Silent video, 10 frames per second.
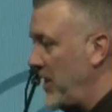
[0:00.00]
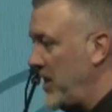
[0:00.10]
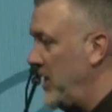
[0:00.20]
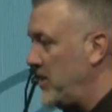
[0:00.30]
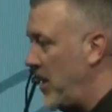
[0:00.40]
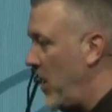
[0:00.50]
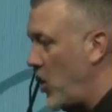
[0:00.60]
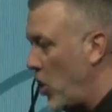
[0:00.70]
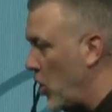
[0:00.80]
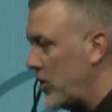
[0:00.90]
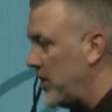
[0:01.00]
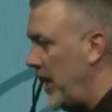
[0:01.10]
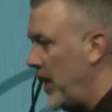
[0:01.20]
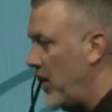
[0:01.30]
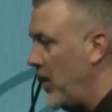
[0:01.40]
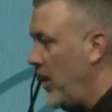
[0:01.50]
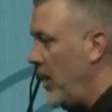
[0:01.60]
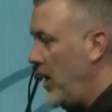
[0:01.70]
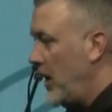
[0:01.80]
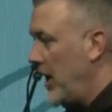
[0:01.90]
My kids got hurt there.
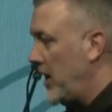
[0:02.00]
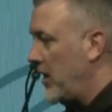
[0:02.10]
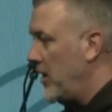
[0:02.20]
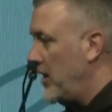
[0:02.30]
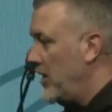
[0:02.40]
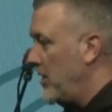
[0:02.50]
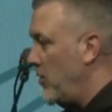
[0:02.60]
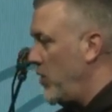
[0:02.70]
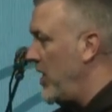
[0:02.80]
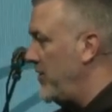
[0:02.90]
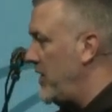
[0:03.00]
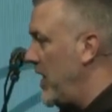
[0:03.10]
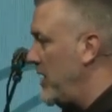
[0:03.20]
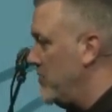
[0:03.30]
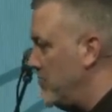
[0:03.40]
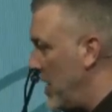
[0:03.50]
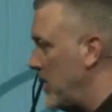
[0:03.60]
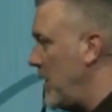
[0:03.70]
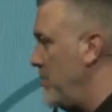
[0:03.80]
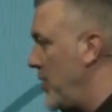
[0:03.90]
Like, we have done
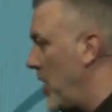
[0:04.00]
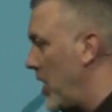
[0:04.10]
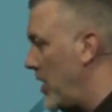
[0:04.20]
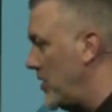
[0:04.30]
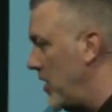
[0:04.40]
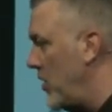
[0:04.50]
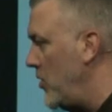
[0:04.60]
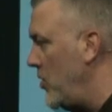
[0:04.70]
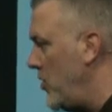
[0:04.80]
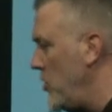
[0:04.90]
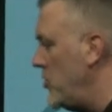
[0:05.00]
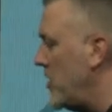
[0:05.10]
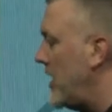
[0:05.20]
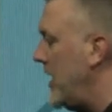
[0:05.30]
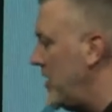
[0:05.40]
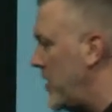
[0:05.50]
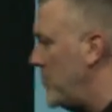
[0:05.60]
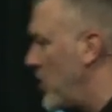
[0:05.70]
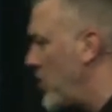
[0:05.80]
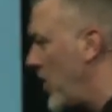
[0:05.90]
monkey bars. Who's the kids
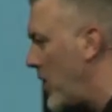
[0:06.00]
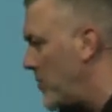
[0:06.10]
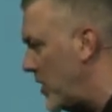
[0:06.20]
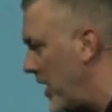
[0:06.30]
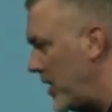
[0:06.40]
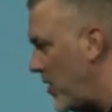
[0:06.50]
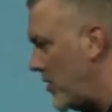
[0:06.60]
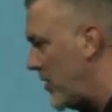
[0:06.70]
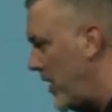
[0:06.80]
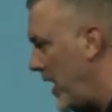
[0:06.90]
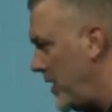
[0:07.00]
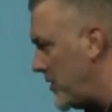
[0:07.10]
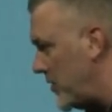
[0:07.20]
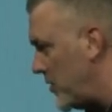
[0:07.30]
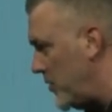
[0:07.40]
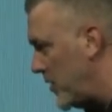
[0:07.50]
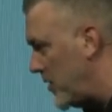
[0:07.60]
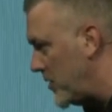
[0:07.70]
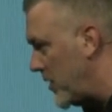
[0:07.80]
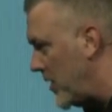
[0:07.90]
that broke arms or like hurt their eyes or
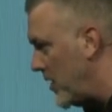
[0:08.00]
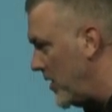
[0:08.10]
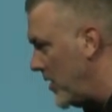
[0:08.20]
shoulders or...